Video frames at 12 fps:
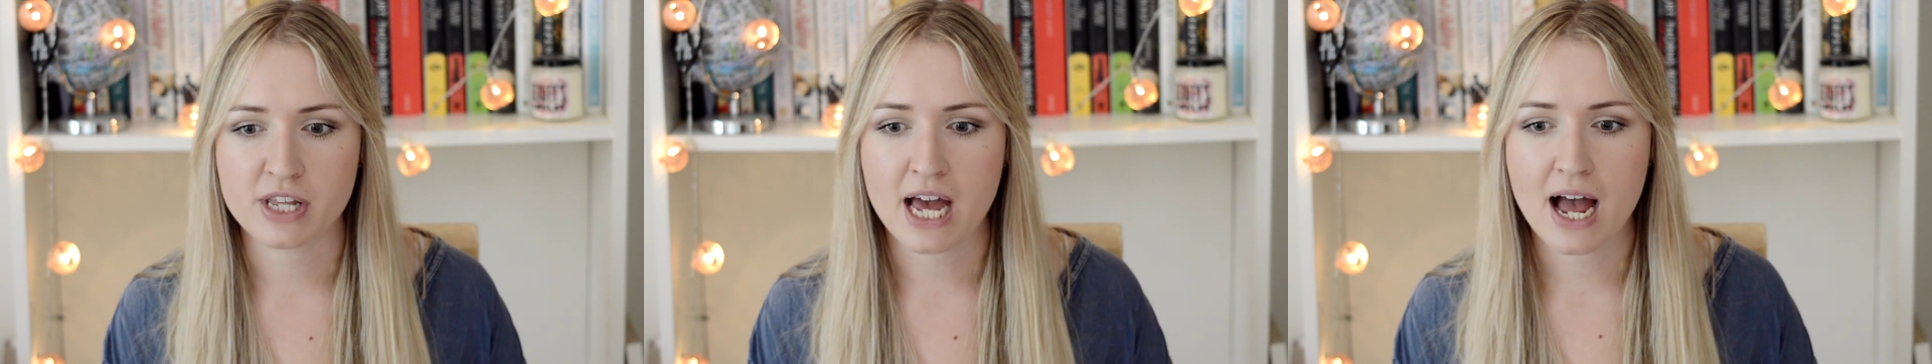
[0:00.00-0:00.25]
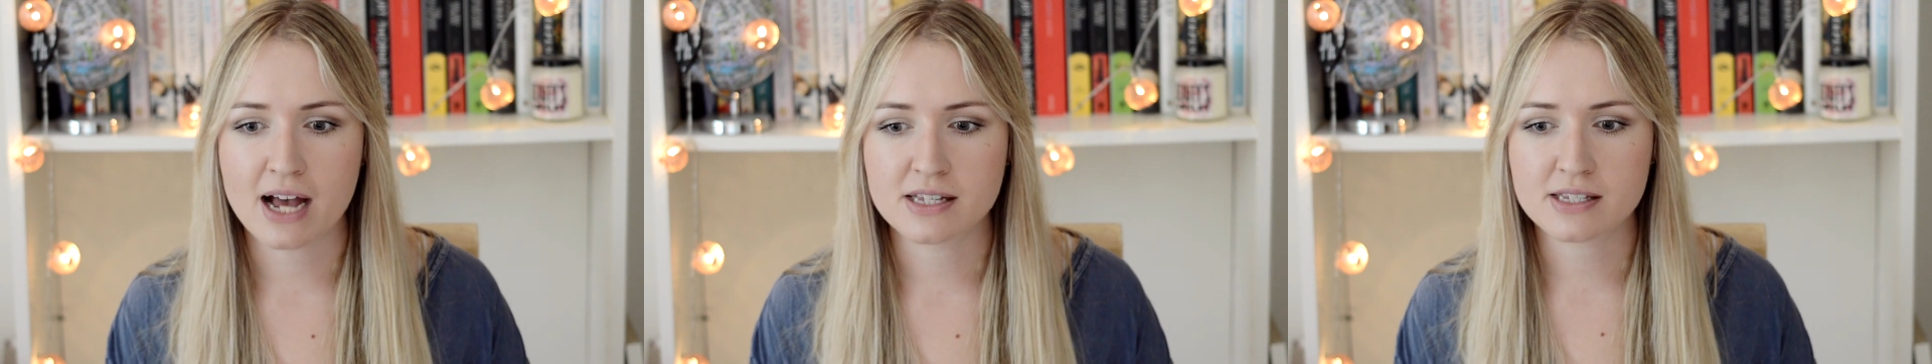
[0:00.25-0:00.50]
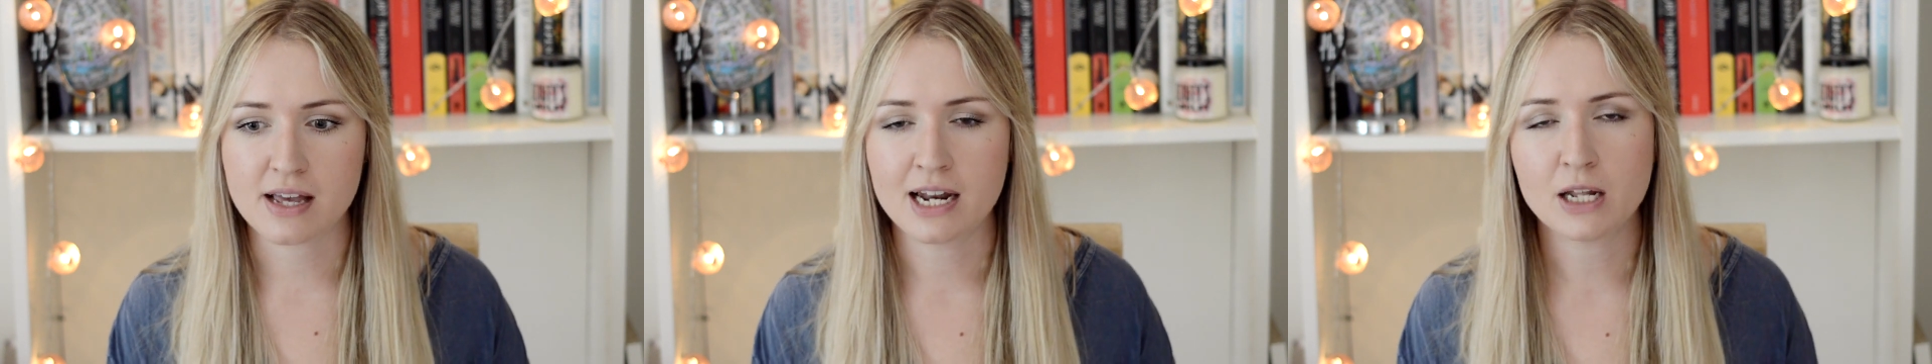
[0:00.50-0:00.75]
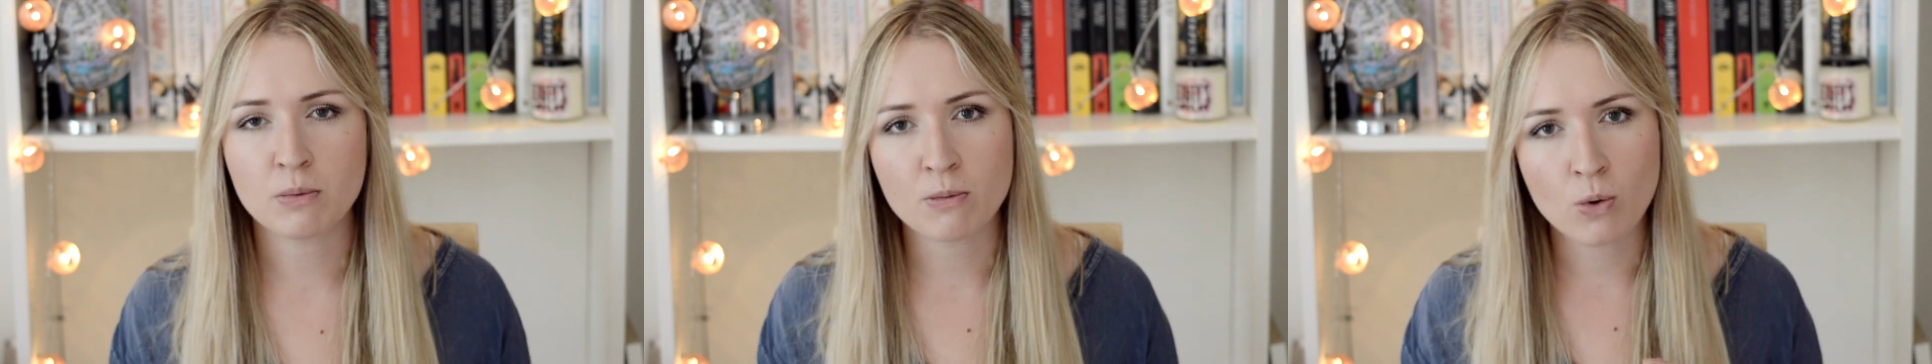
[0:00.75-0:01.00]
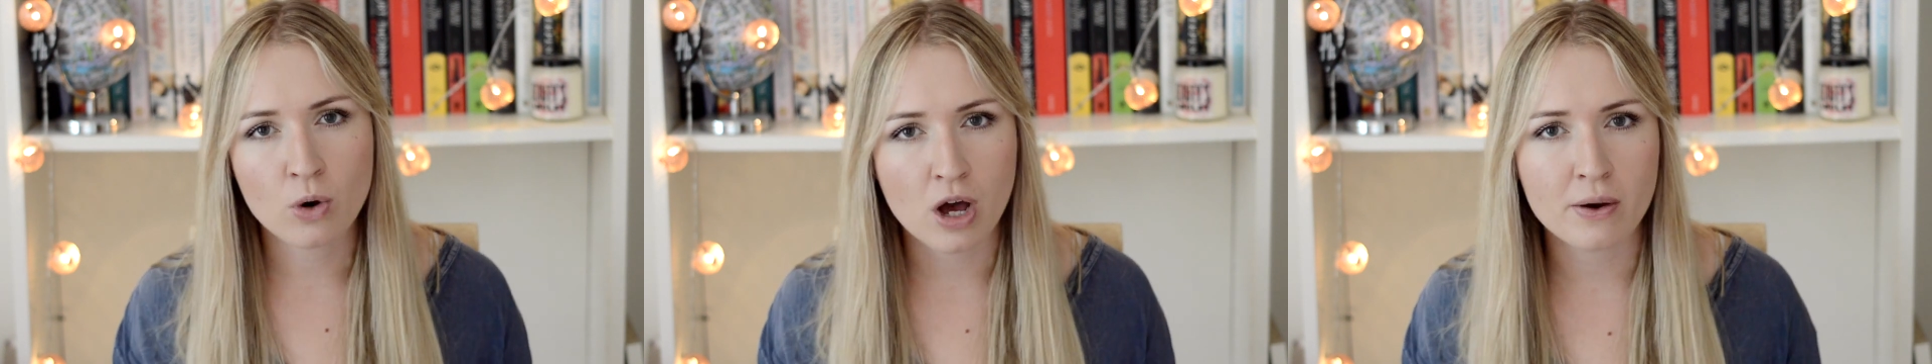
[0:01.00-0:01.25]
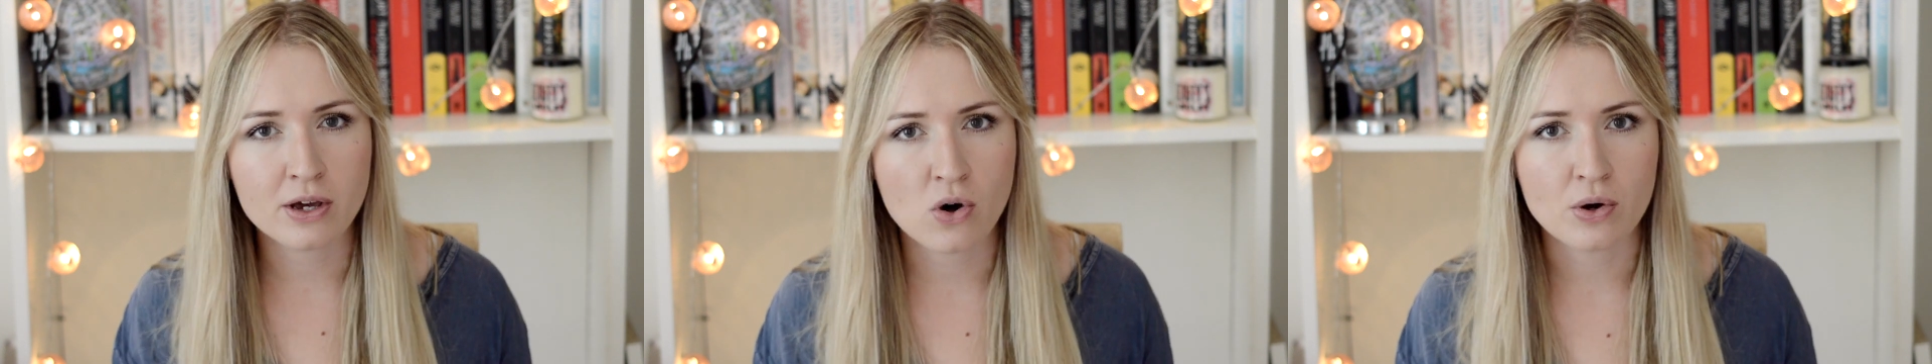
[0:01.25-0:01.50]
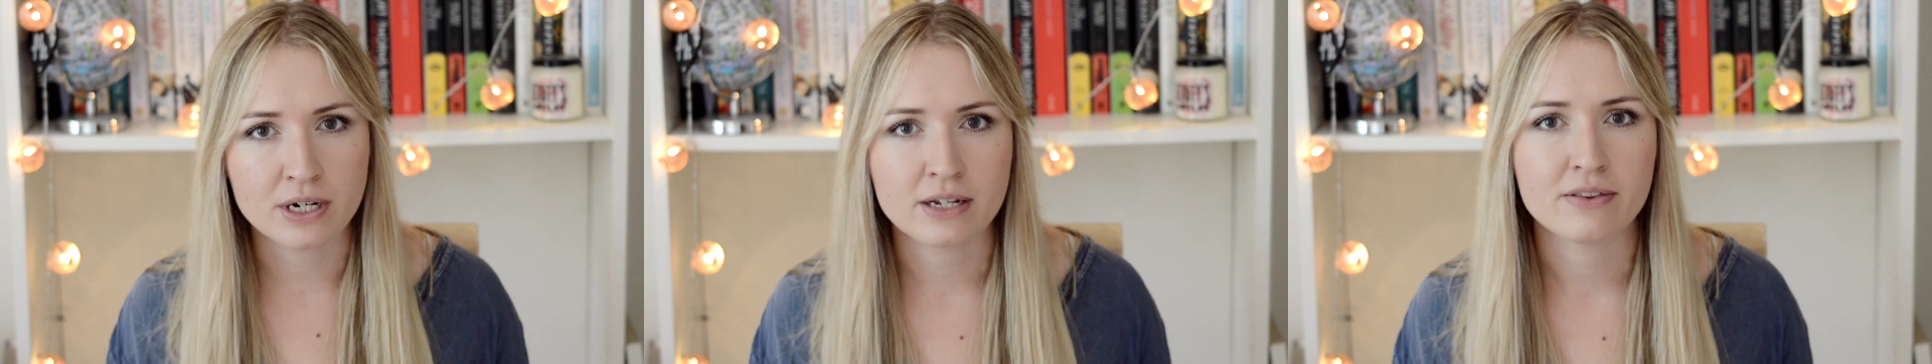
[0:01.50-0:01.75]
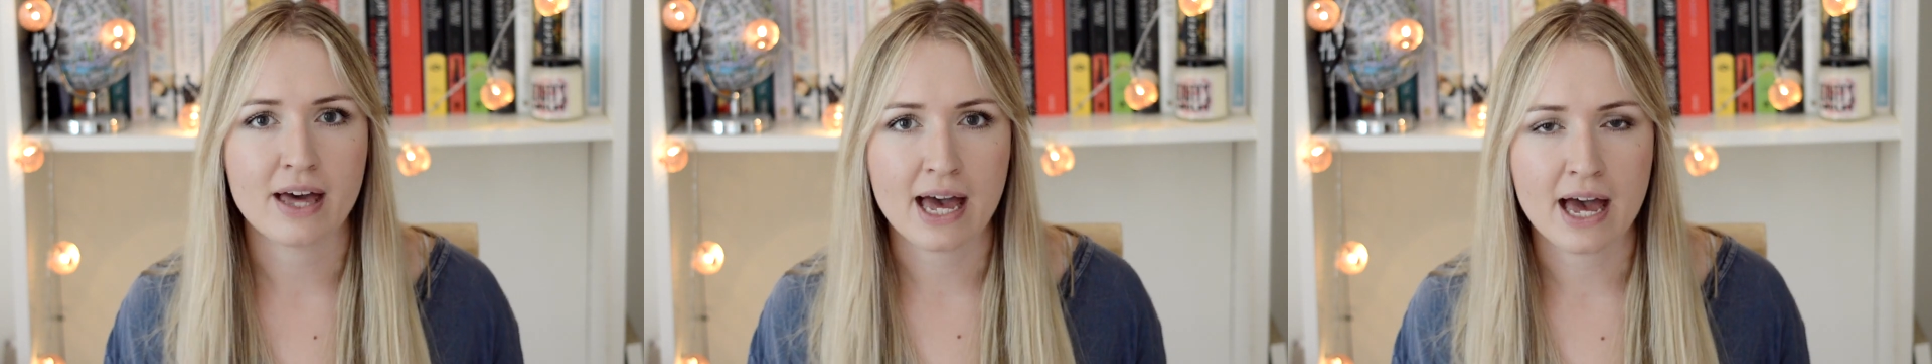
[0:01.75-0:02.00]
that has a little bit more going
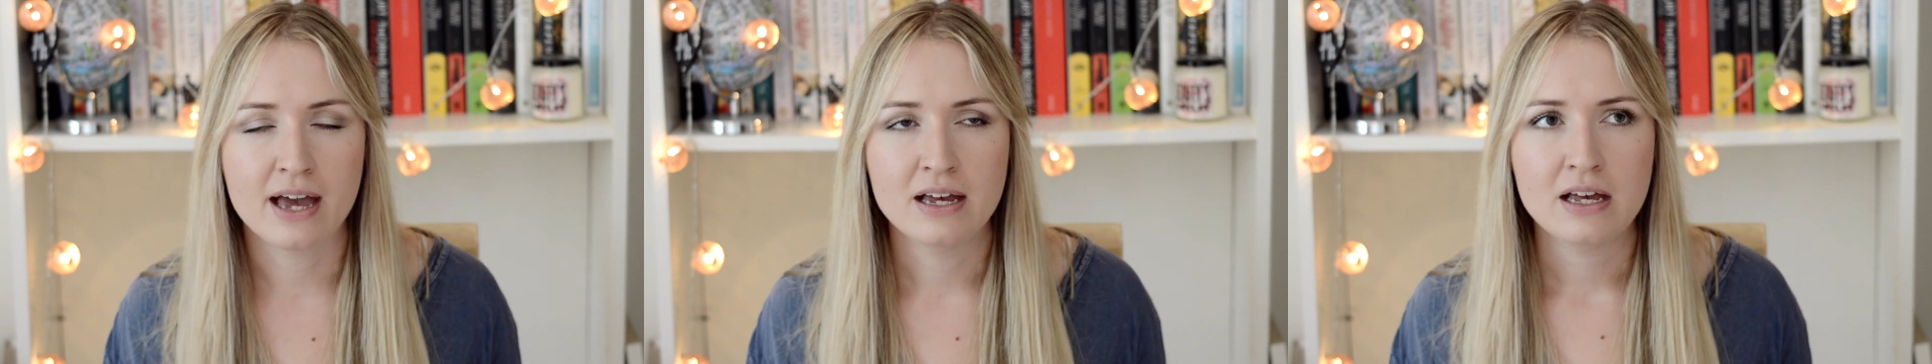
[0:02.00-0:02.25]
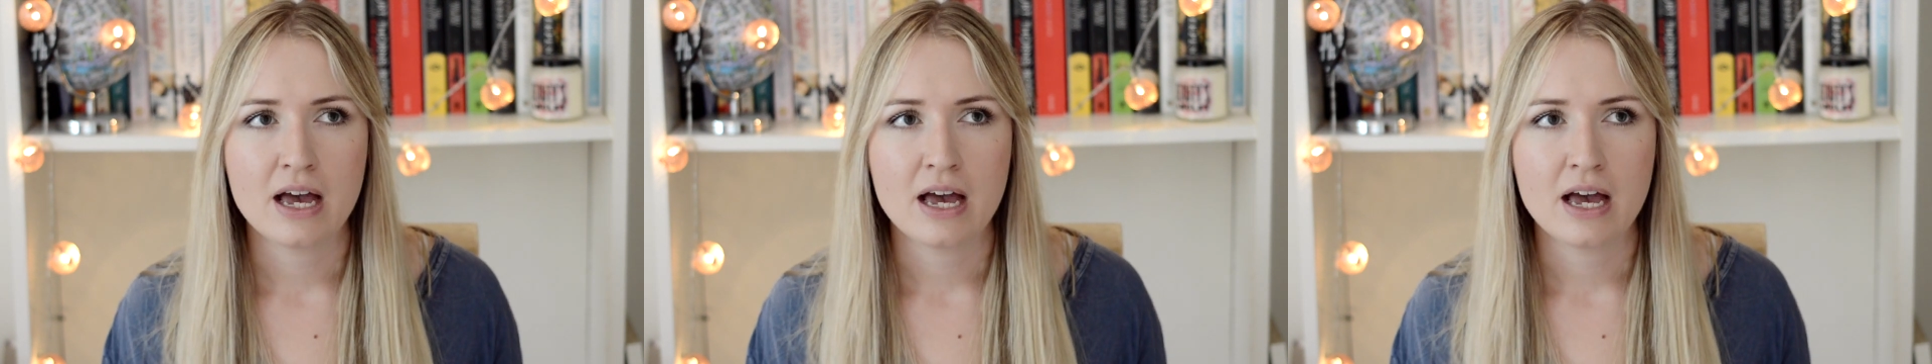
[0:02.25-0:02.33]
on there.